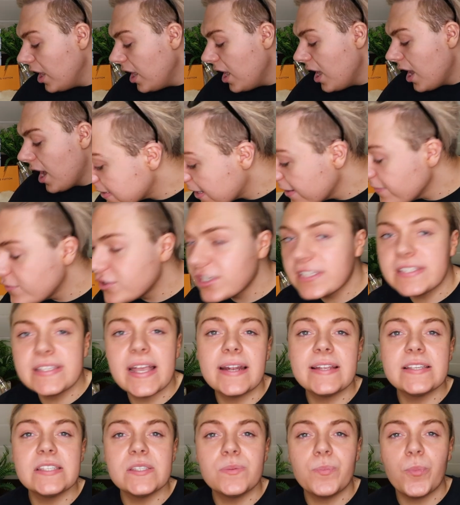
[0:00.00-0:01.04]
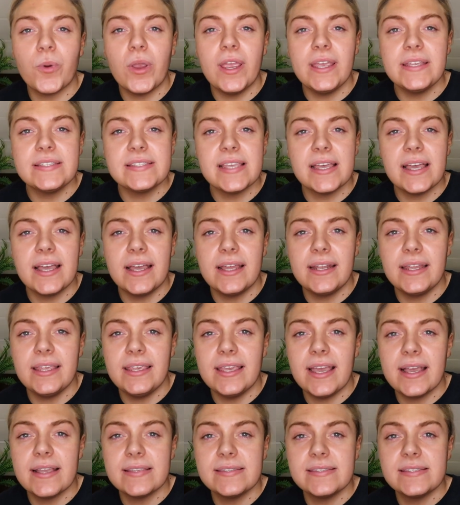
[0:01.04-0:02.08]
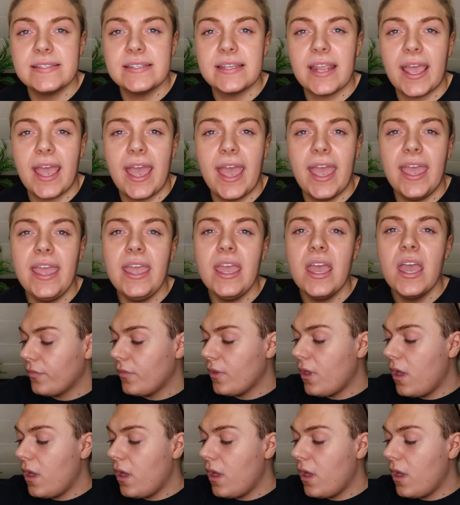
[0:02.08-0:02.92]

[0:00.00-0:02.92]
Because I've just had a spray tan yesterday,